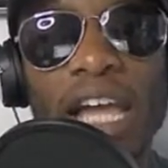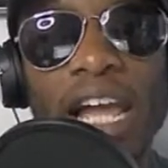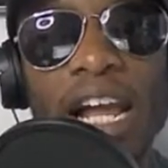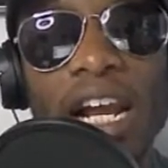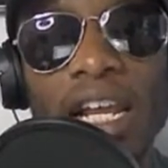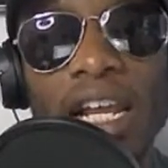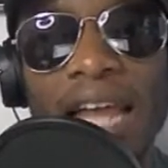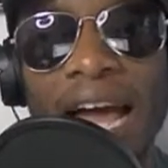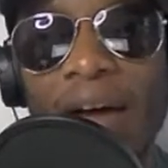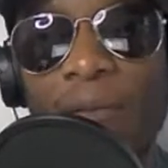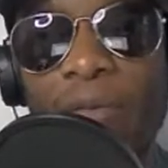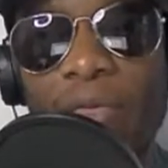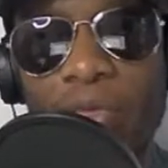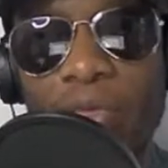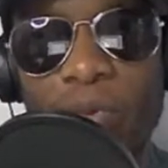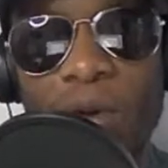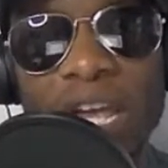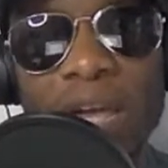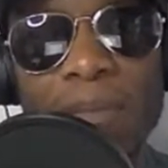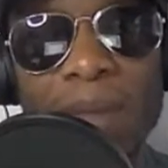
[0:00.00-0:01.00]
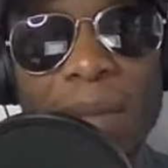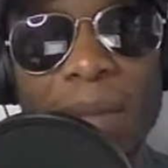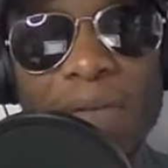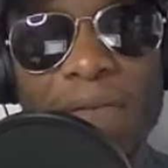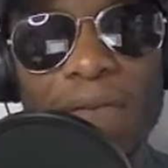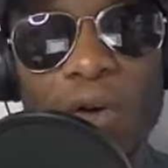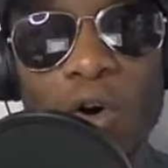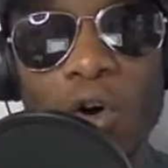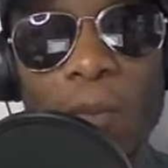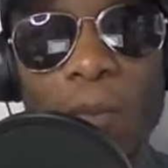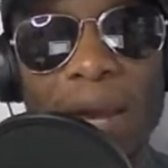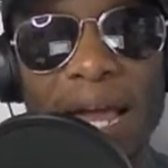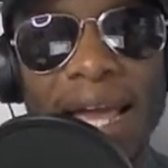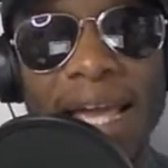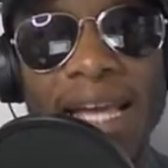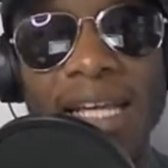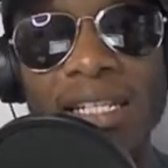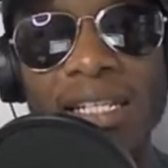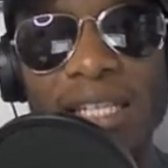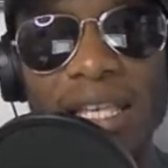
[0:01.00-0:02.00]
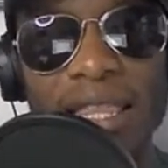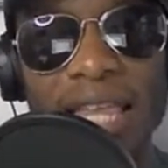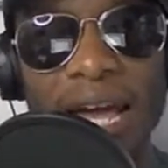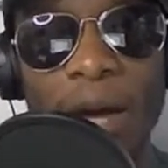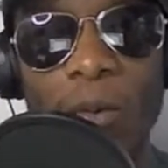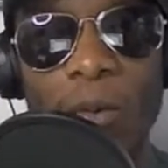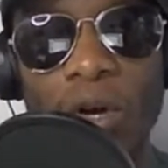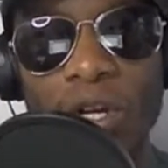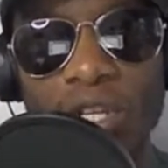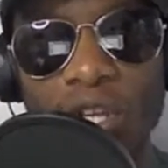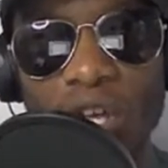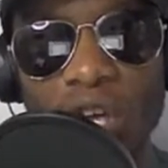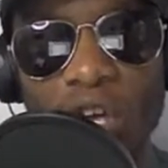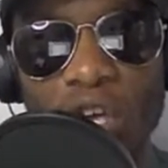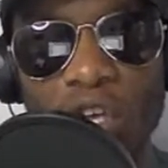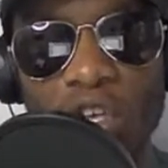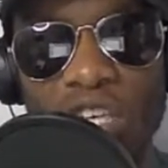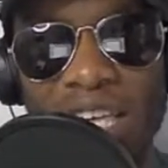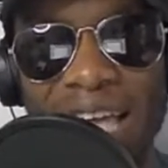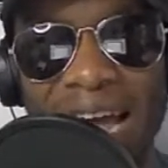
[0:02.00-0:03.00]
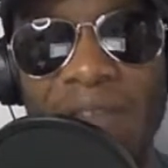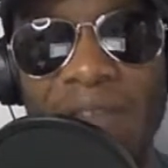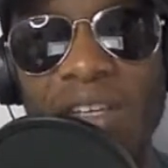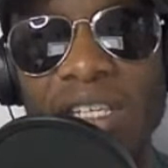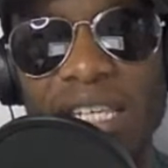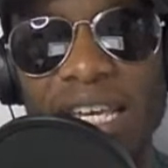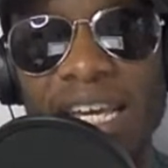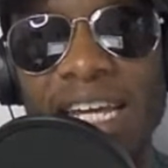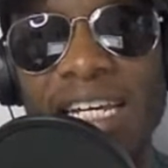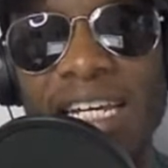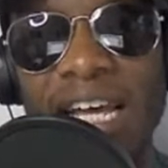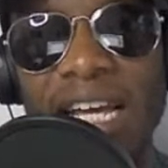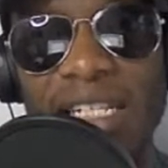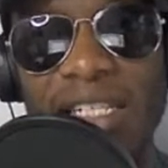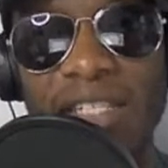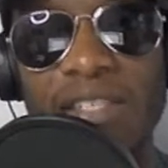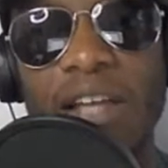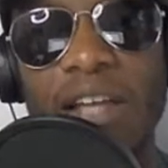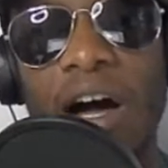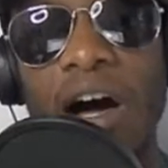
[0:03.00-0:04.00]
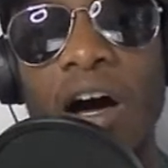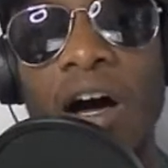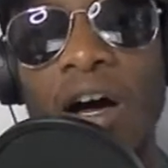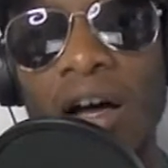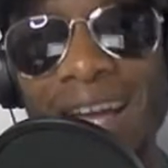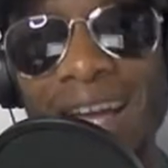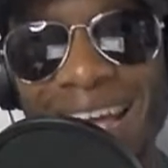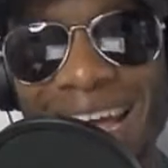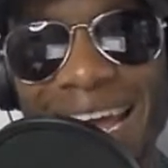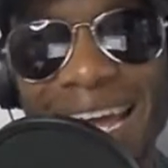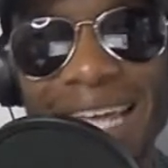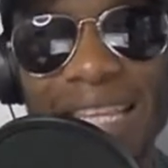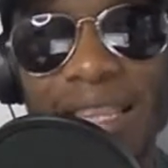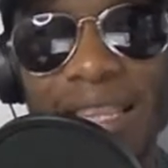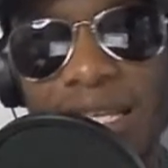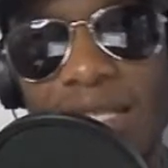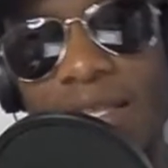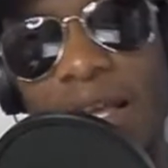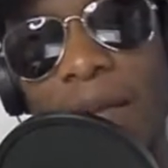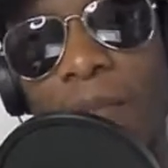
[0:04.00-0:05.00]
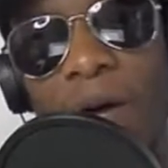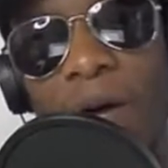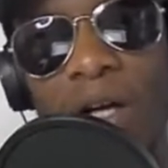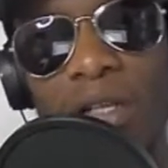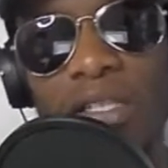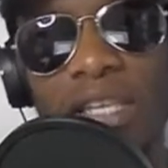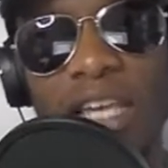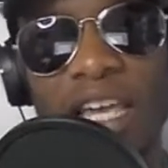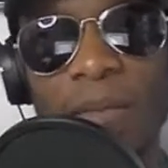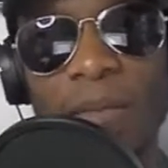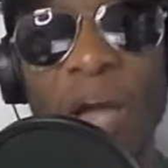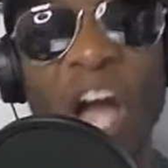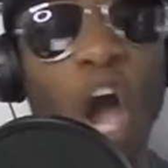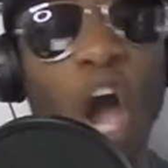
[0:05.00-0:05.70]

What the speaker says: England have 3, maybe 4 players that would guarantee a start in this Denmark team.